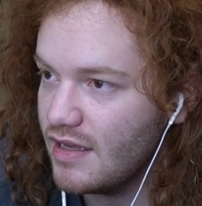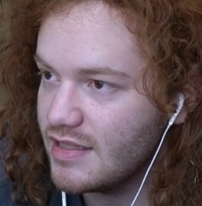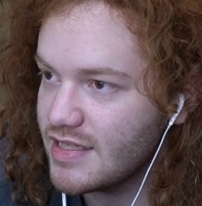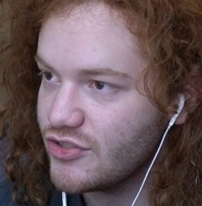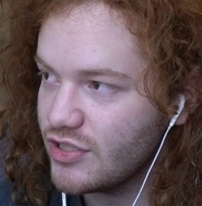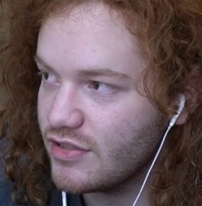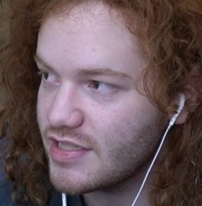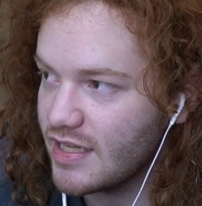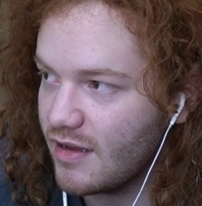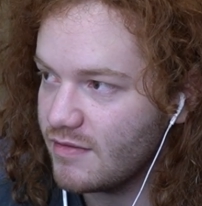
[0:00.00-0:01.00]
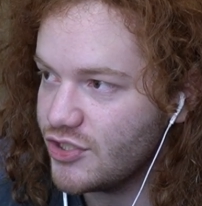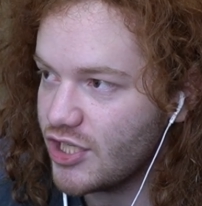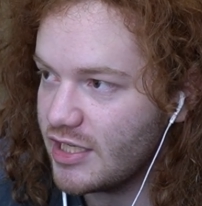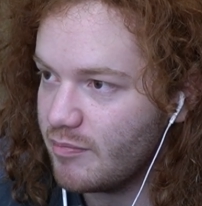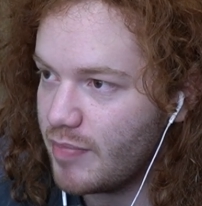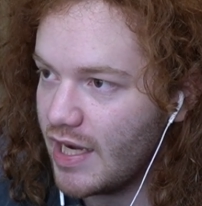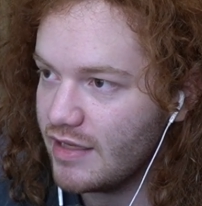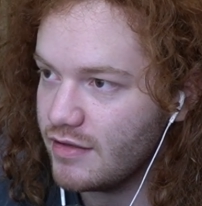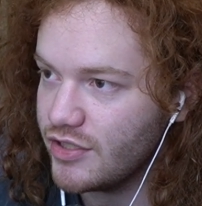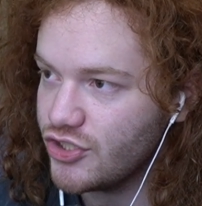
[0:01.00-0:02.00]
It essentially looks like a giant
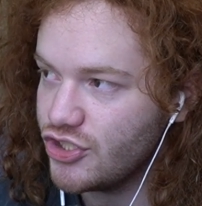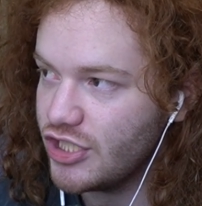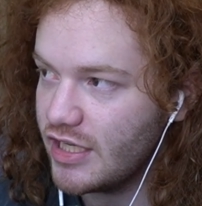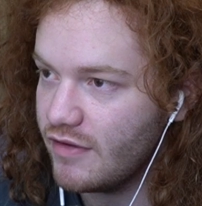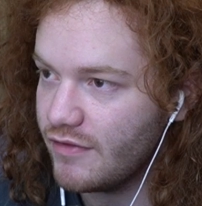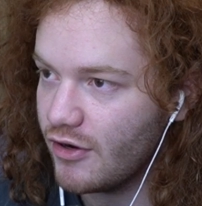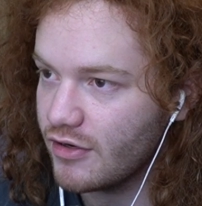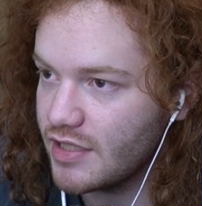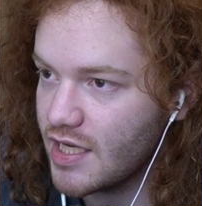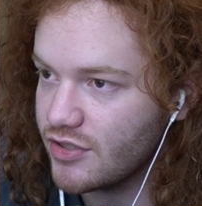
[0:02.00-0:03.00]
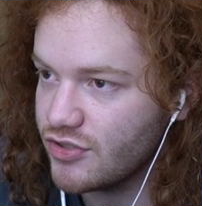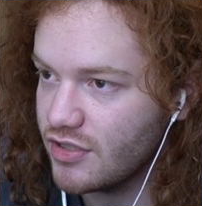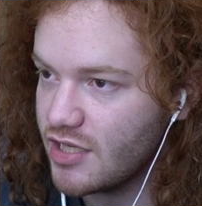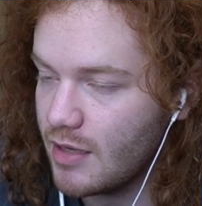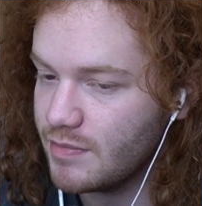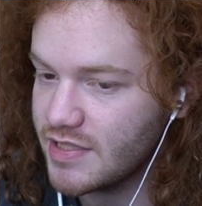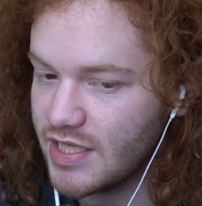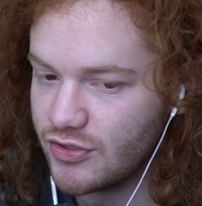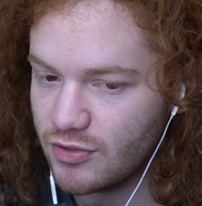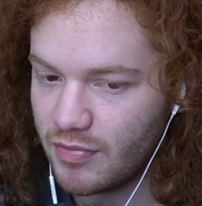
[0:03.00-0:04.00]
pile of shit of architecture on top of
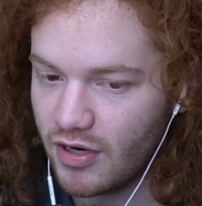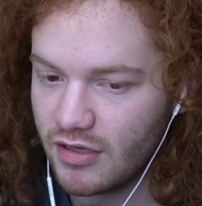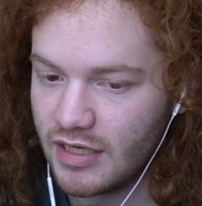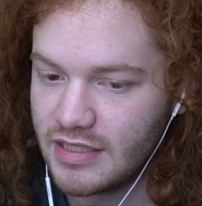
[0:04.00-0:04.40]
Central Park.